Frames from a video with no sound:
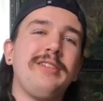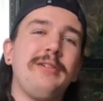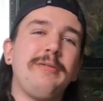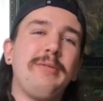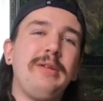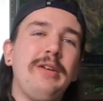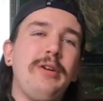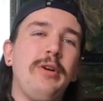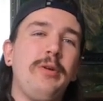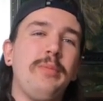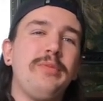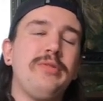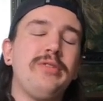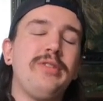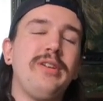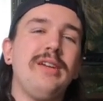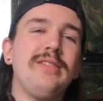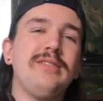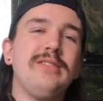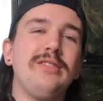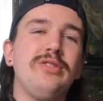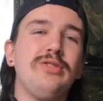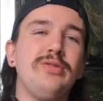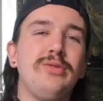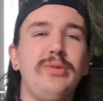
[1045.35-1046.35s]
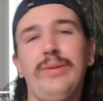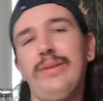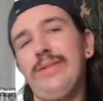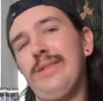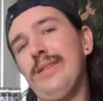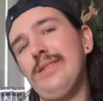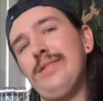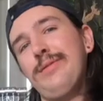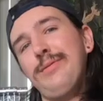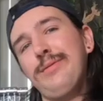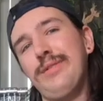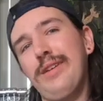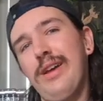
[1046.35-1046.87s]
I really hope you guys enjoyed
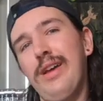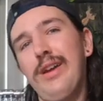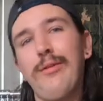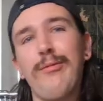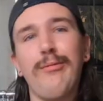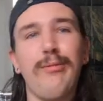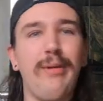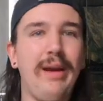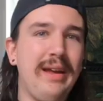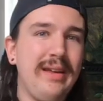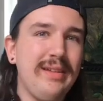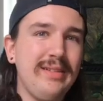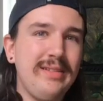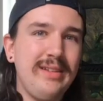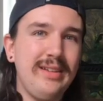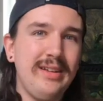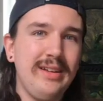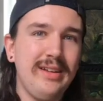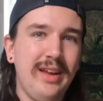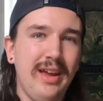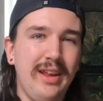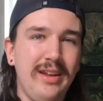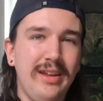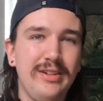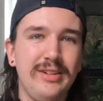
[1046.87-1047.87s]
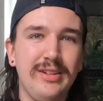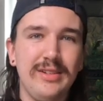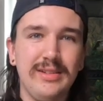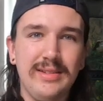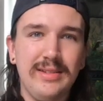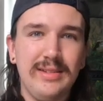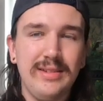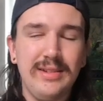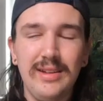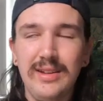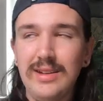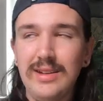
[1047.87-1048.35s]
this. It was kind of ranty, kind of just,